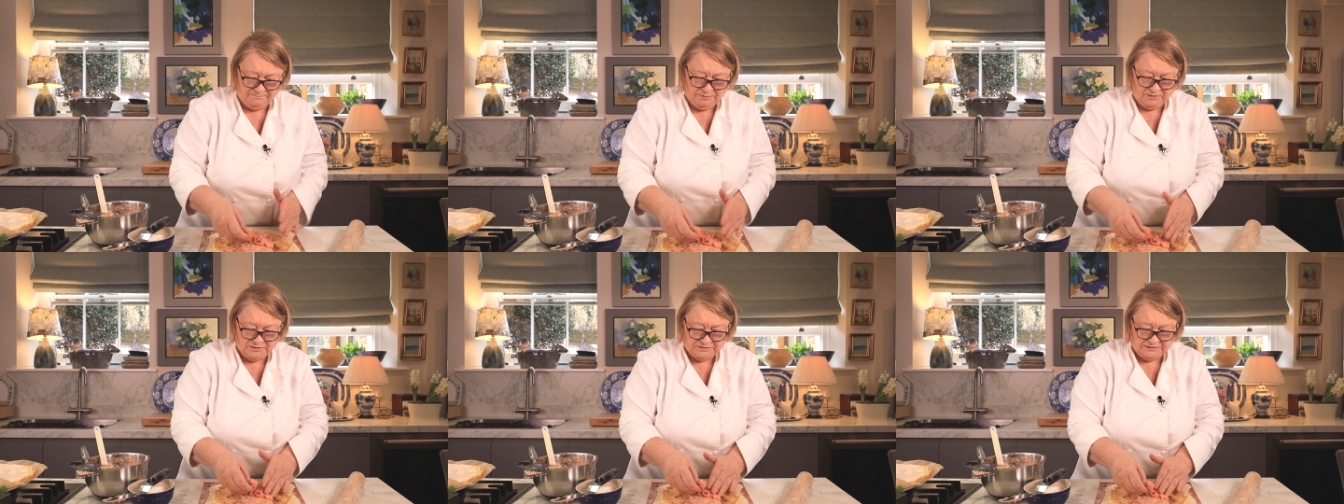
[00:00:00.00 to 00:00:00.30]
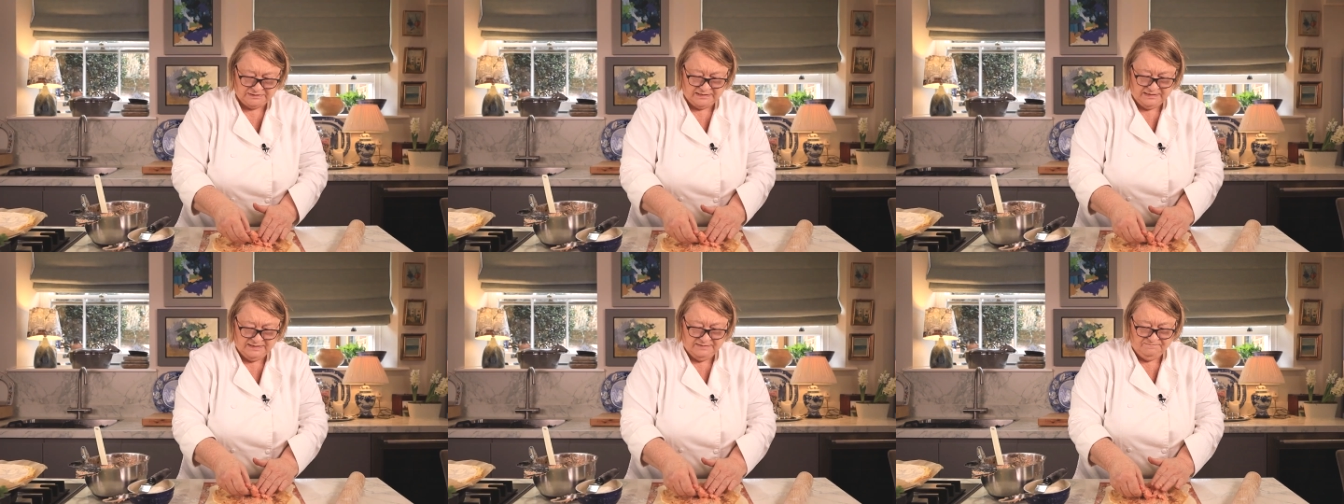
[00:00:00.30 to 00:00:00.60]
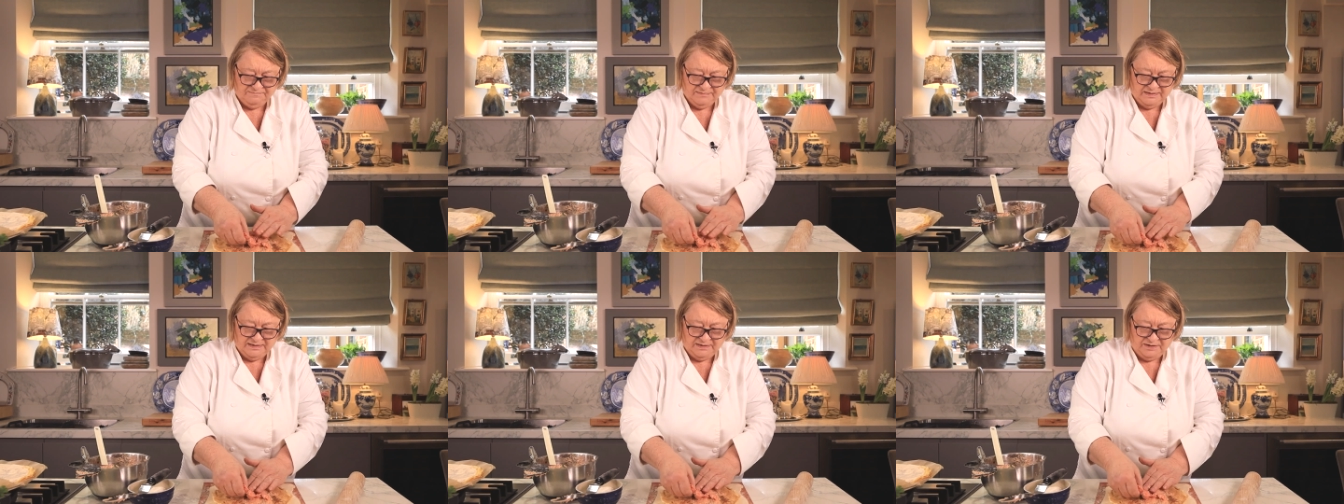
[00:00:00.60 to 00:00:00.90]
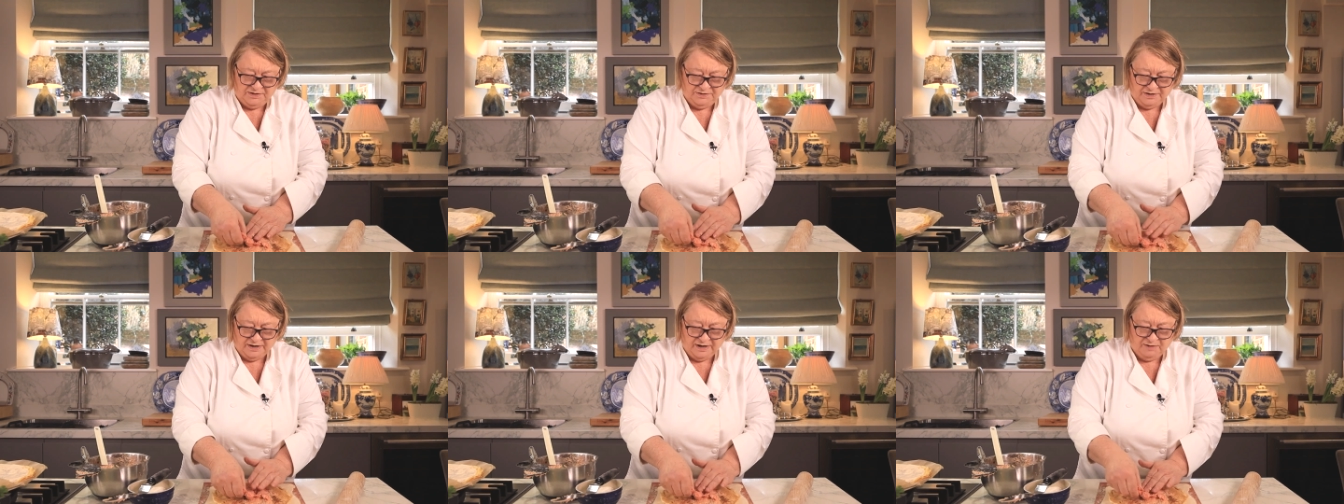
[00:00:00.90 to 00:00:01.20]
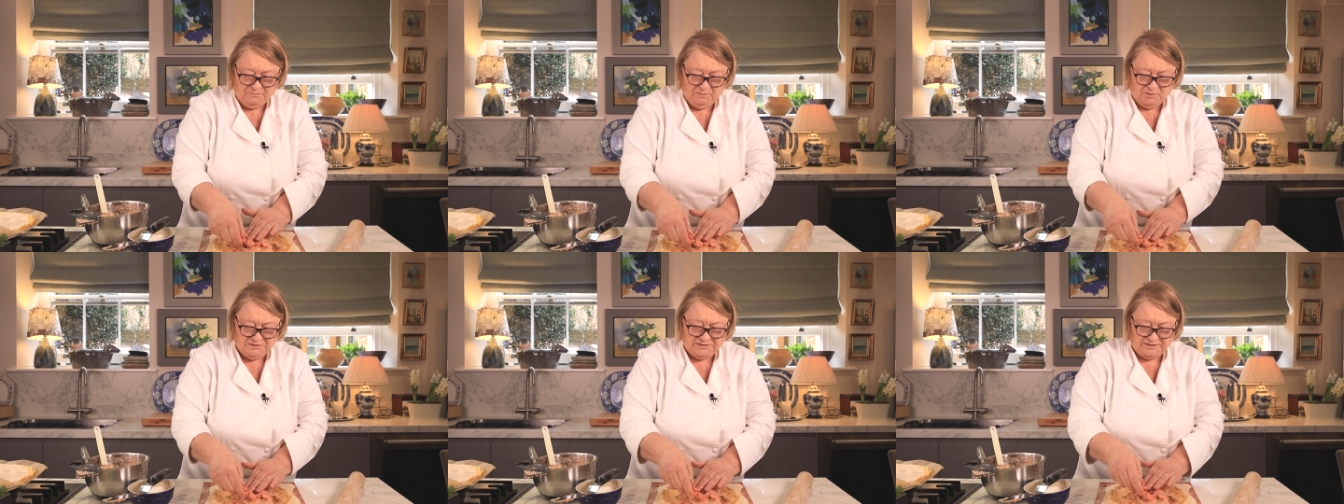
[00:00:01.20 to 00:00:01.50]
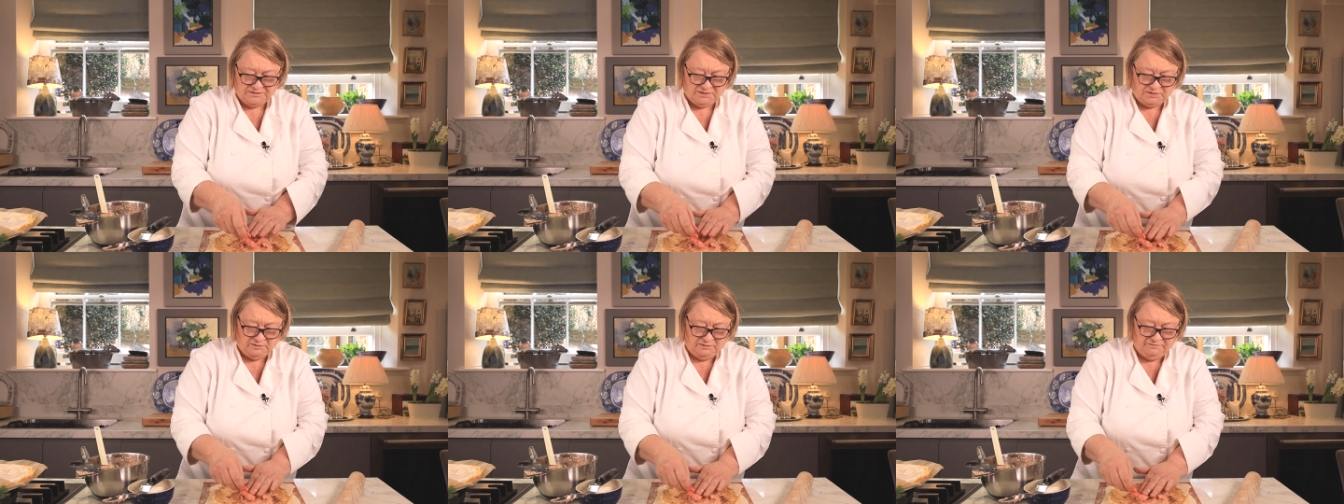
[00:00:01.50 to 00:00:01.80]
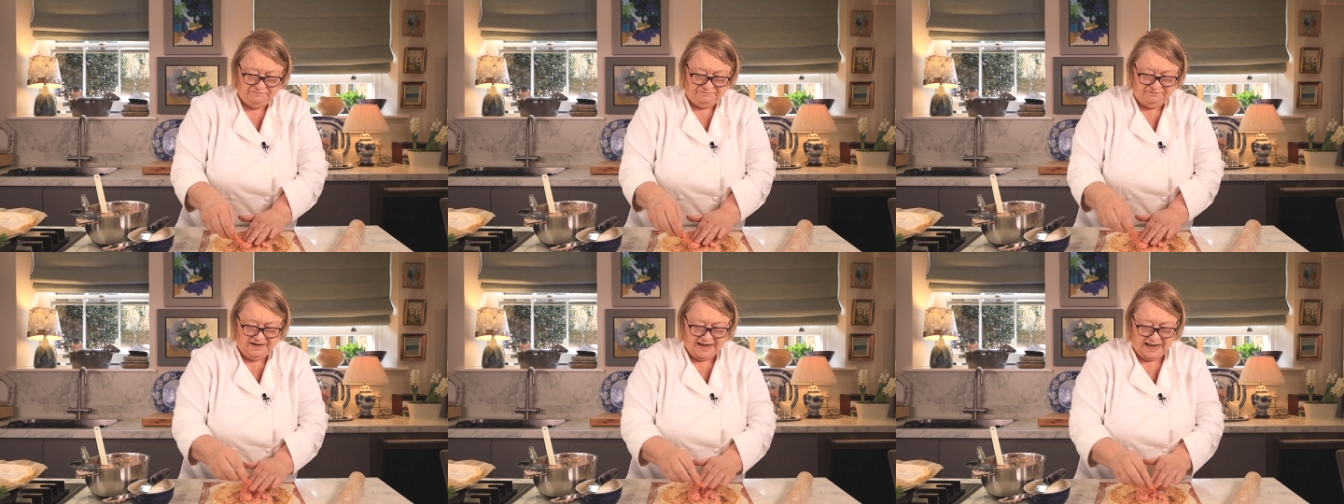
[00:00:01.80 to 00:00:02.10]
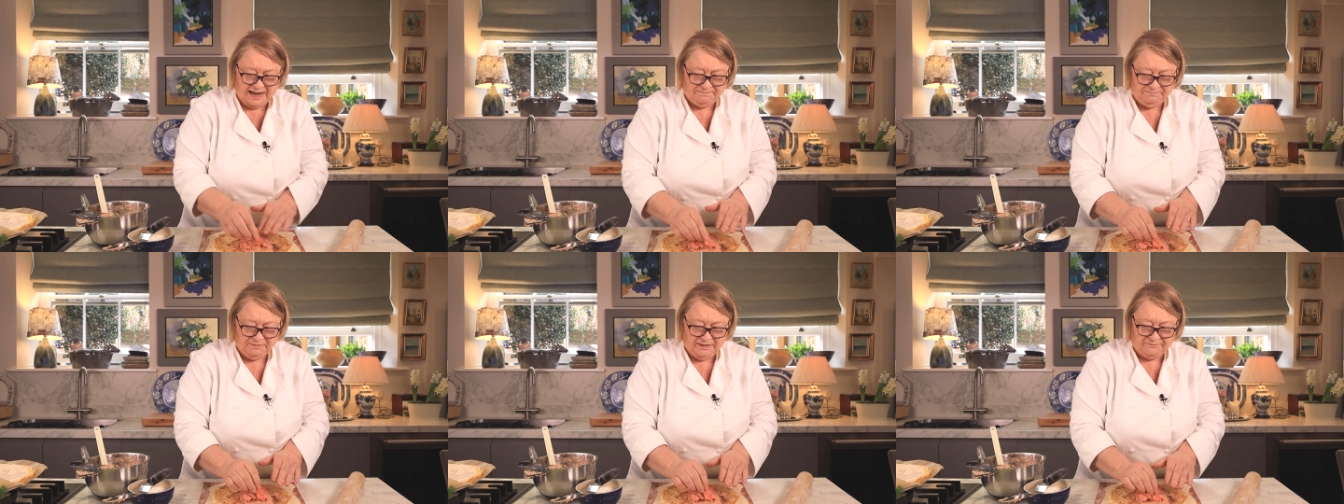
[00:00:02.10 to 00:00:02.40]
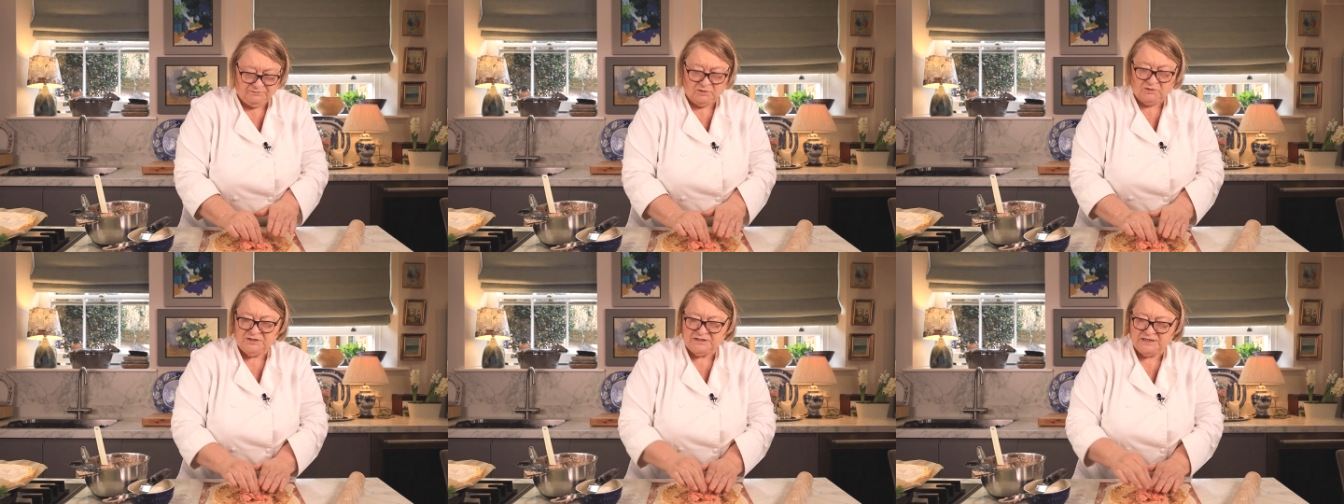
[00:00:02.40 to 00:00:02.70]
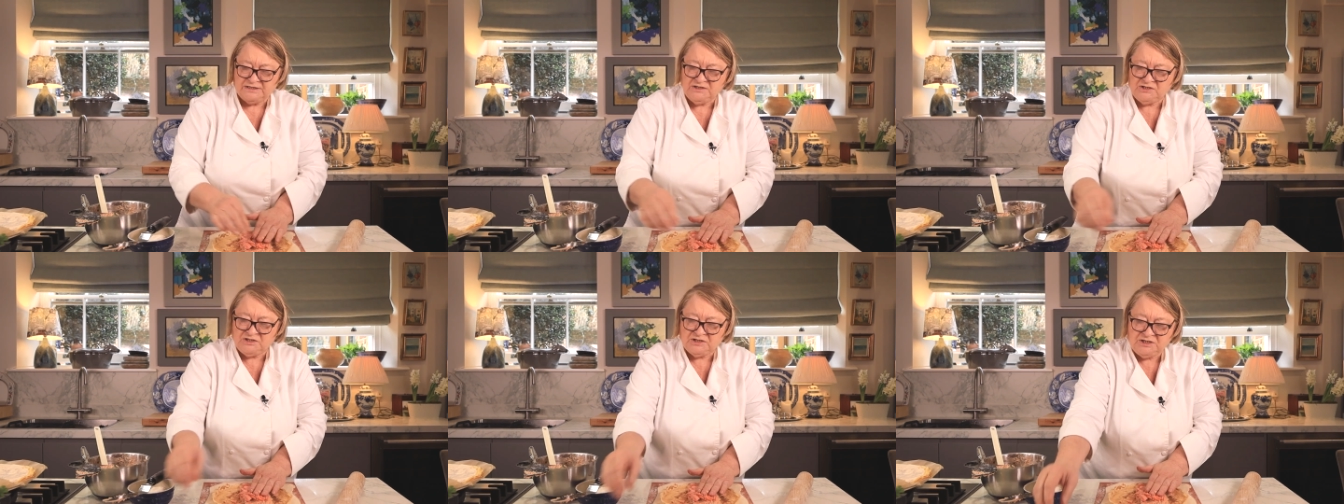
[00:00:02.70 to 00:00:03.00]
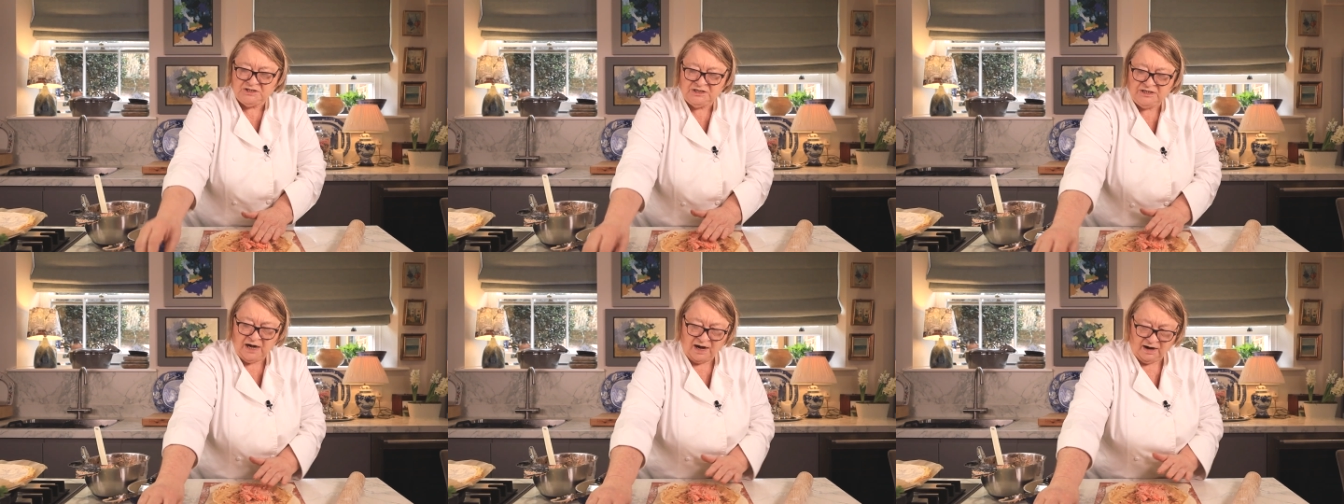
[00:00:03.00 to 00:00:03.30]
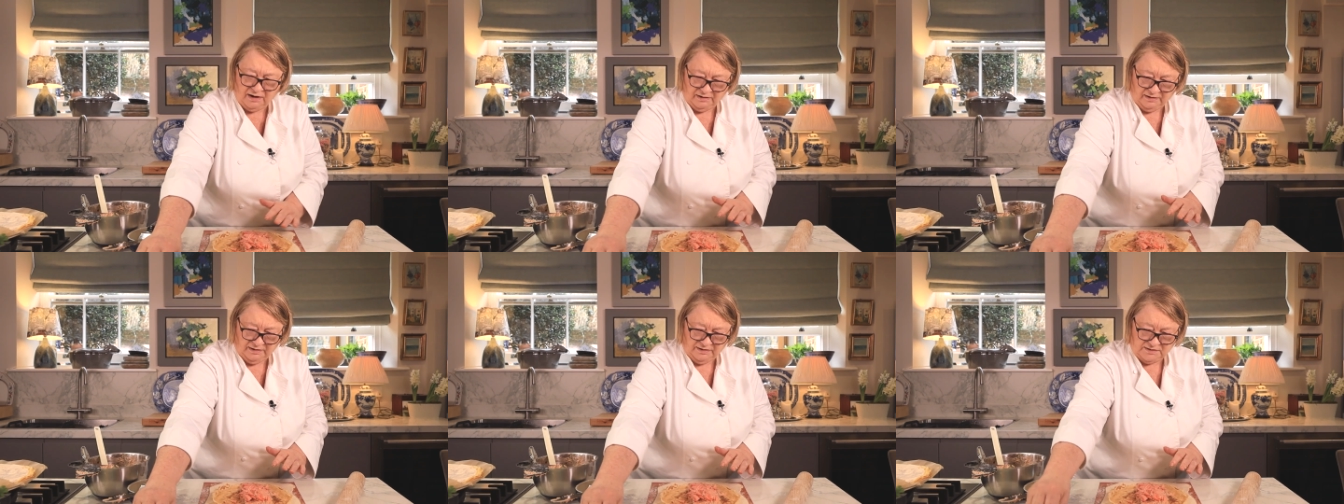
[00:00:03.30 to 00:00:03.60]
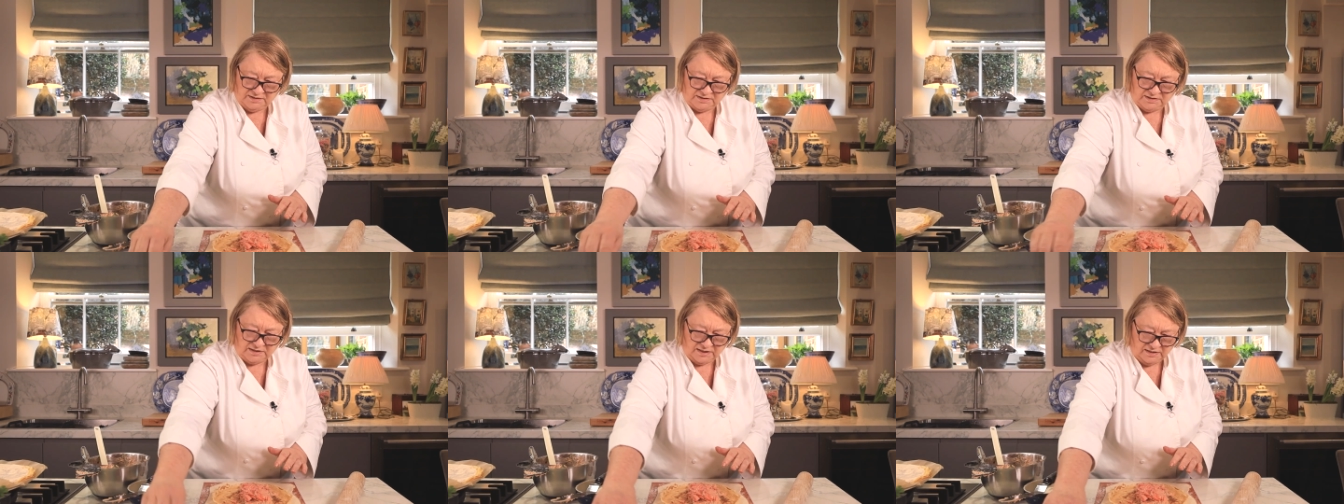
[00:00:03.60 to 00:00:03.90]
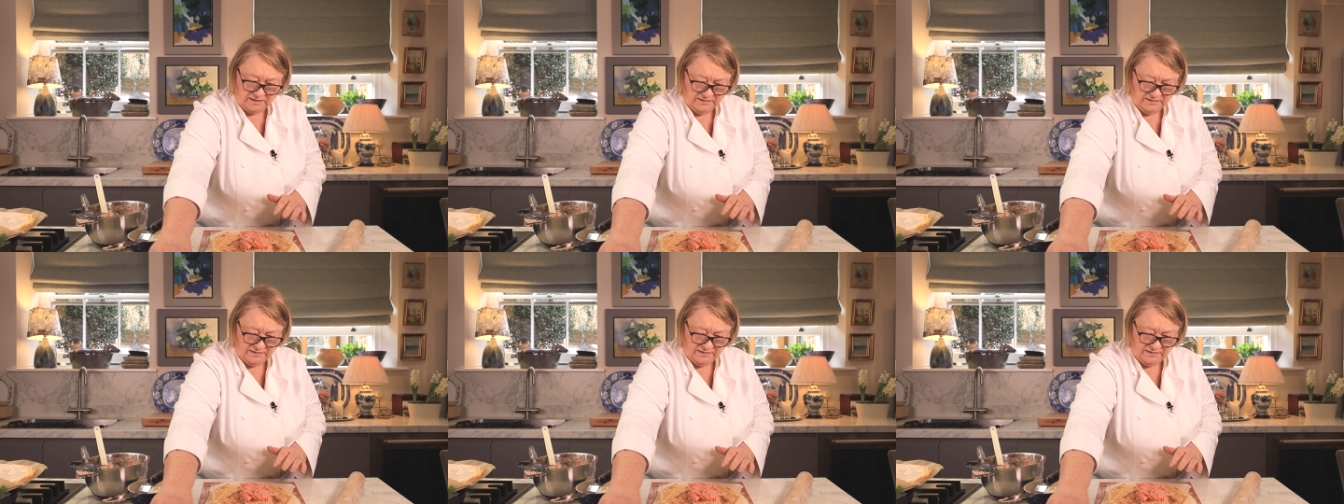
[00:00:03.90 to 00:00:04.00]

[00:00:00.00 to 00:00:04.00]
because, you know, I want it sort of flat, but I've got it in chunks.